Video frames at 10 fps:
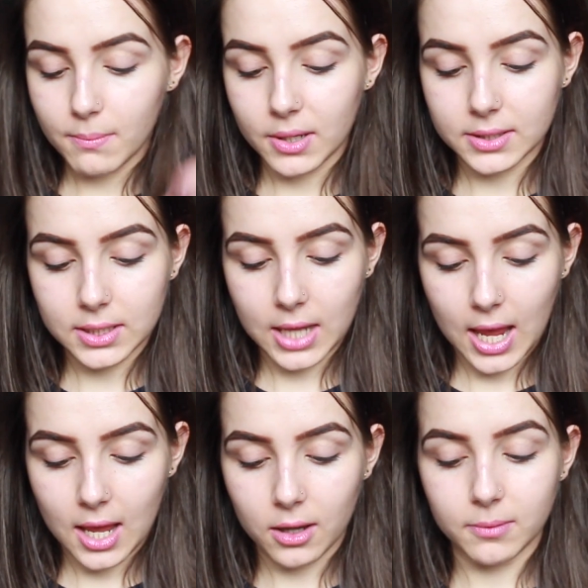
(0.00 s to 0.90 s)
But
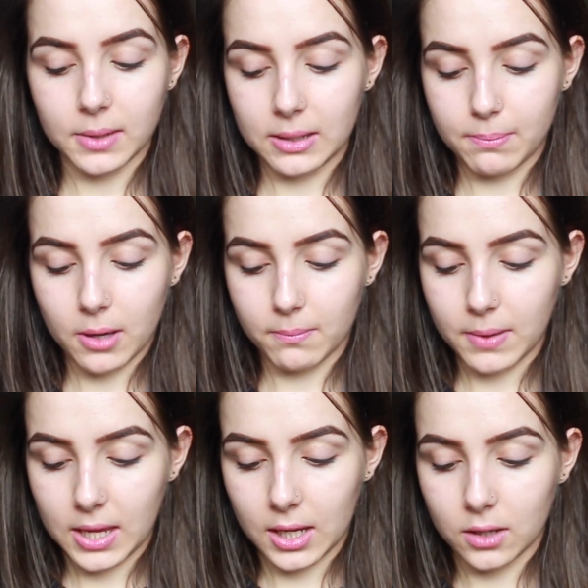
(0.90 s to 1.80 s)
today I'm going to be
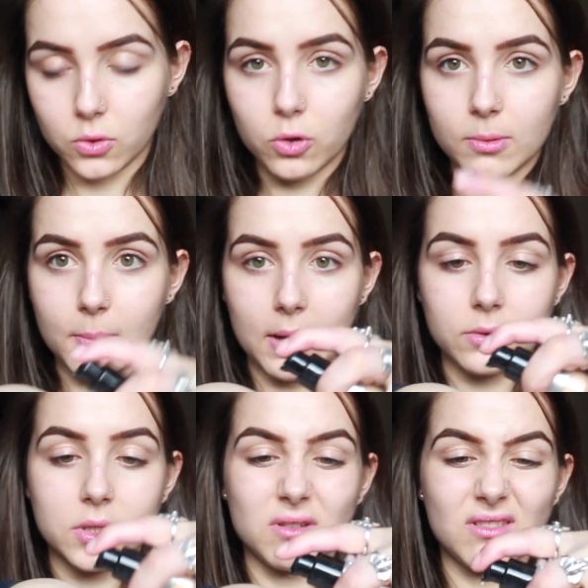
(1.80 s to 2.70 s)
pumping normal
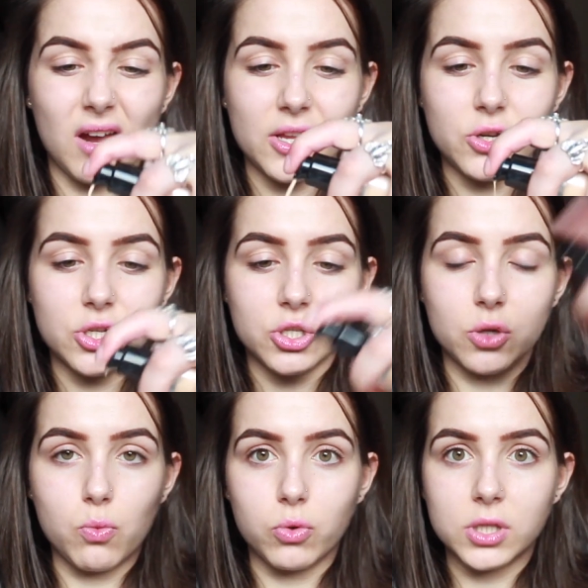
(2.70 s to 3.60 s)
amounts. I
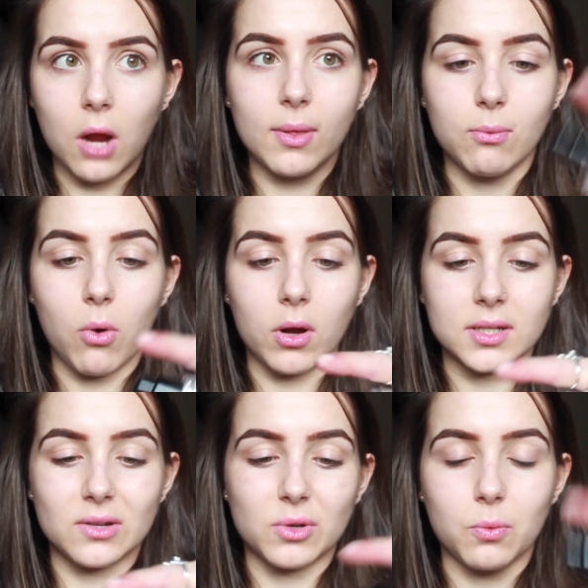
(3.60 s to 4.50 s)
usually start with one
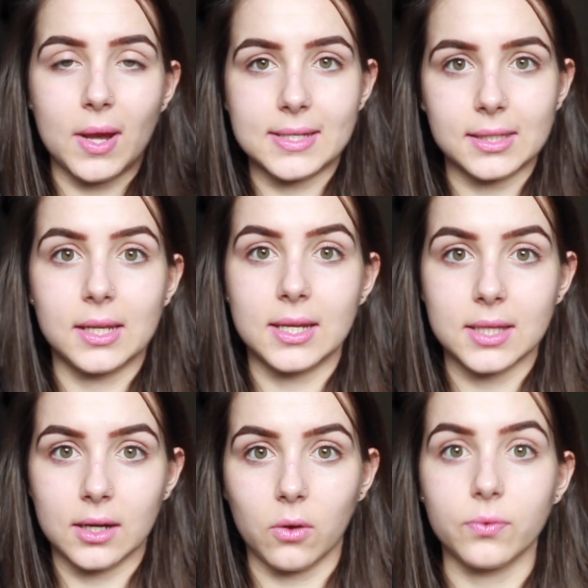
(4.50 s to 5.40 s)
because I don't want to waste
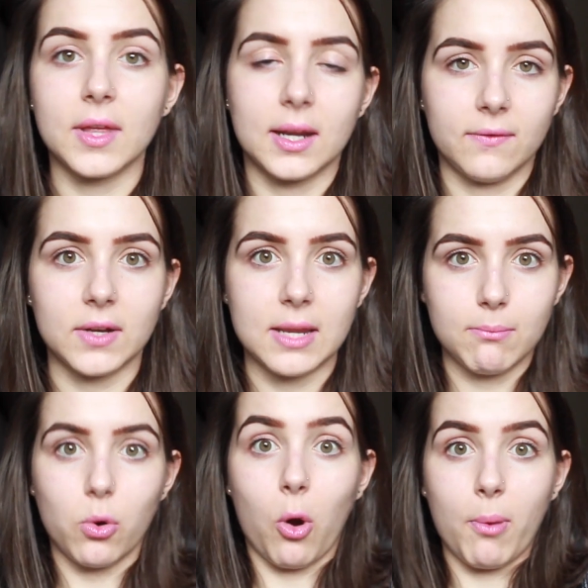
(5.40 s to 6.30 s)
anything. Then if I need
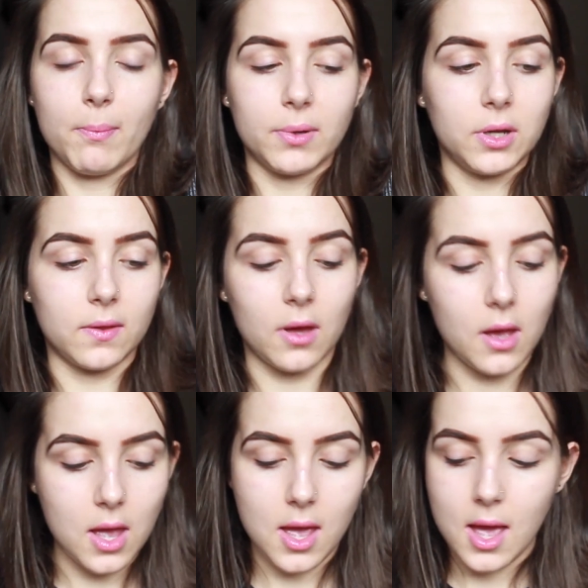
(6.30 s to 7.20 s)
more, I'll pump another,
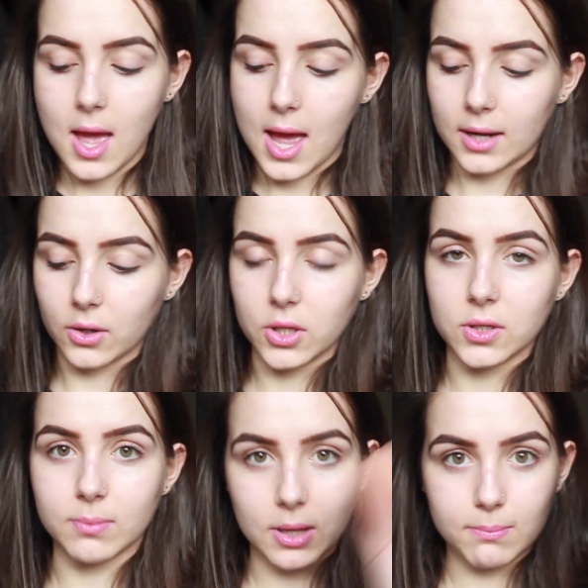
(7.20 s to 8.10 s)
and I'll
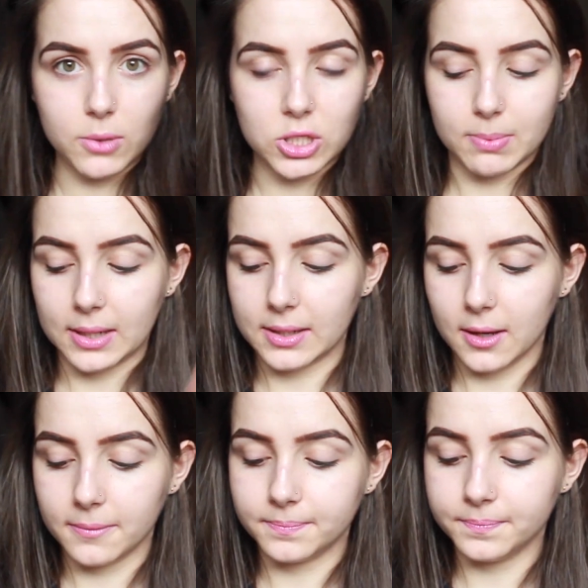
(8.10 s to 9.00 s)
use my beauty
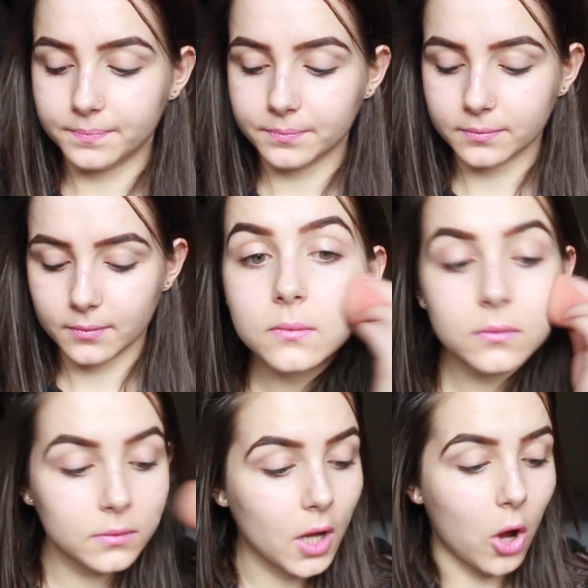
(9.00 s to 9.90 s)
blender.
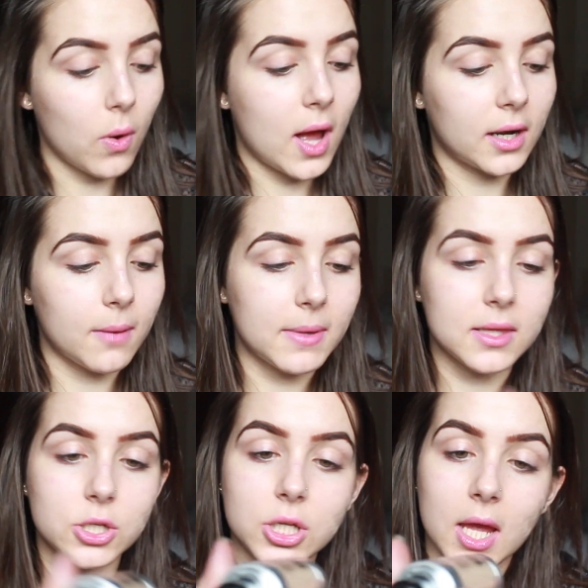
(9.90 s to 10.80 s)
Oh, and I'm in
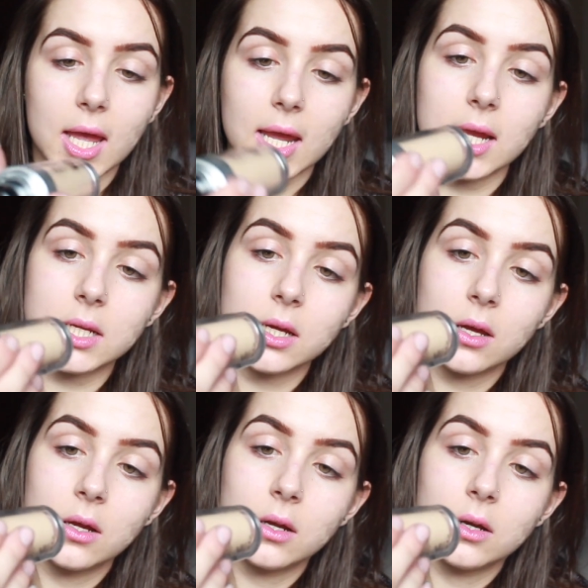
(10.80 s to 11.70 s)
the shade
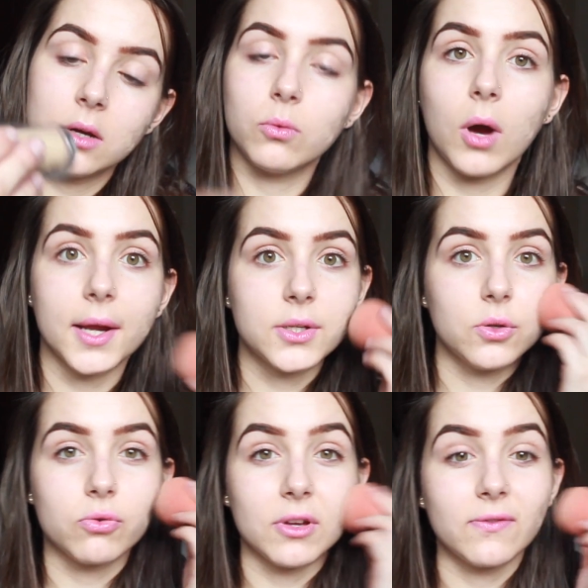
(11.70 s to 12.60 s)

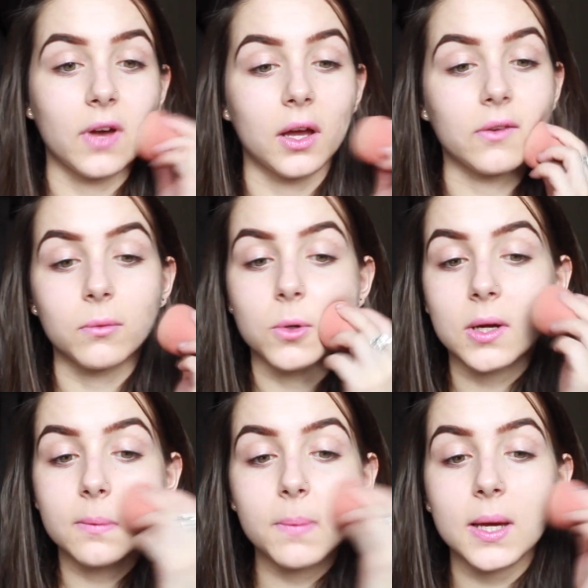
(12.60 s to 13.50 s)
Y235. I'm
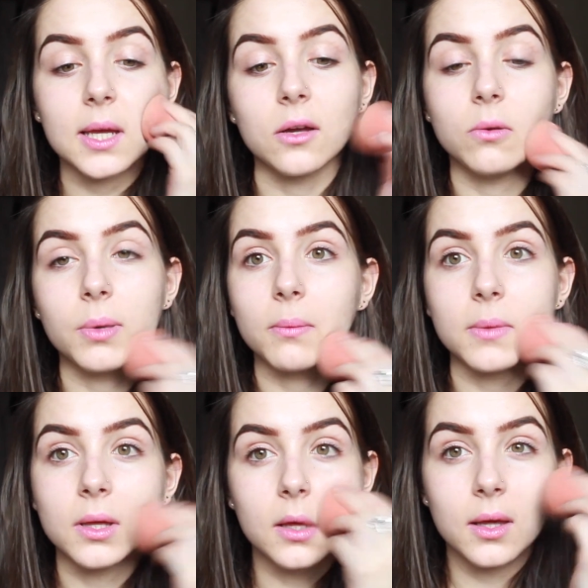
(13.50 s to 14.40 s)
quite pale, but I'm
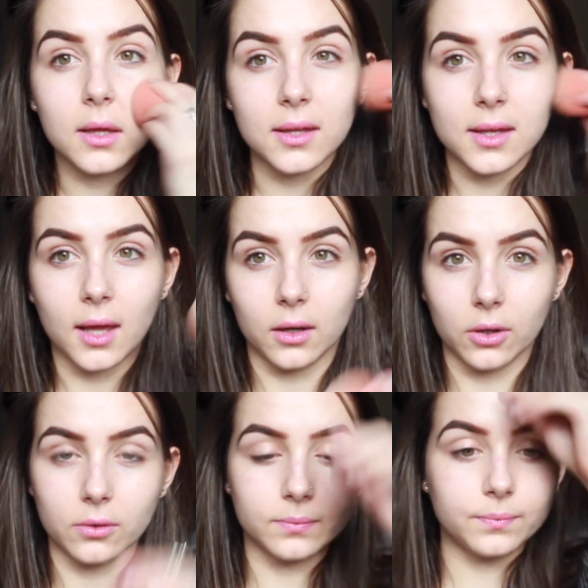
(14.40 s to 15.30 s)

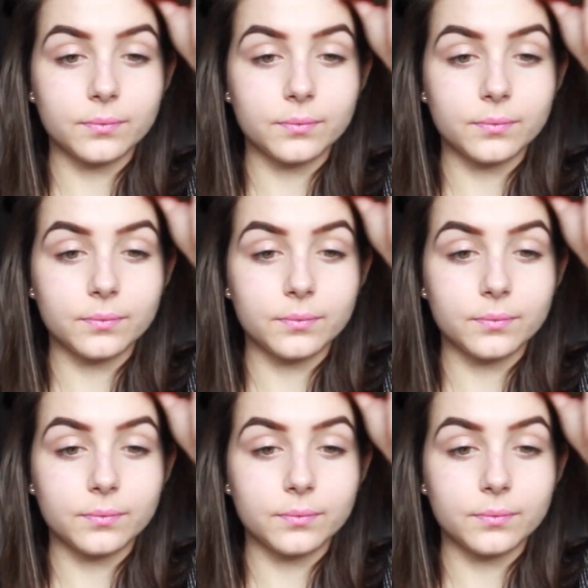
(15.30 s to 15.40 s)
yellow.